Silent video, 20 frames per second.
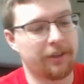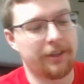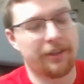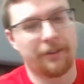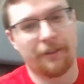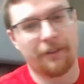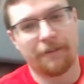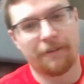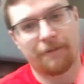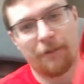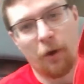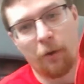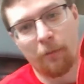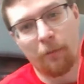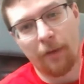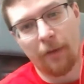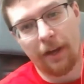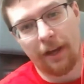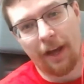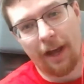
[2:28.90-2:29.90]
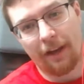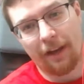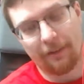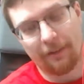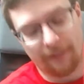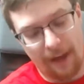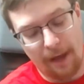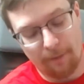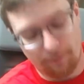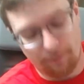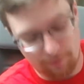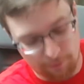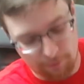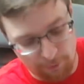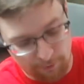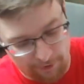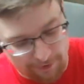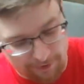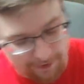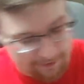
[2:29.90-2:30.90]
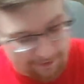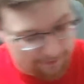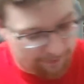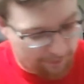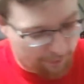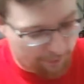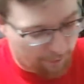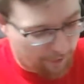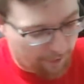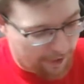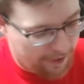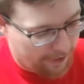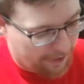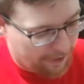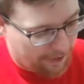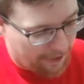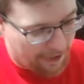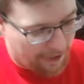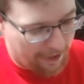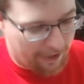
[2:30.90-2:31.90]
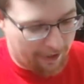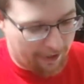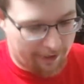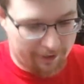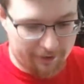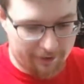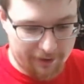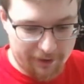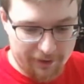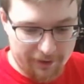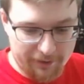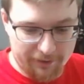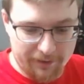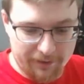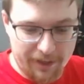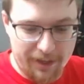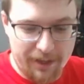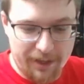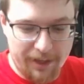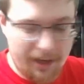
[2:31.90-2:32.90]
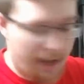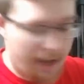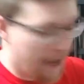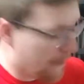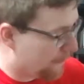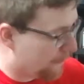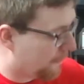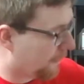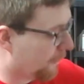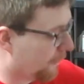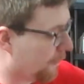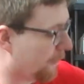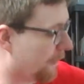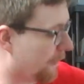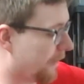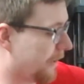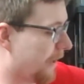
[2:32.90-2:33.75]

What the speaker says: the foam in it has absolutely disintegrated, and it is getting absolutely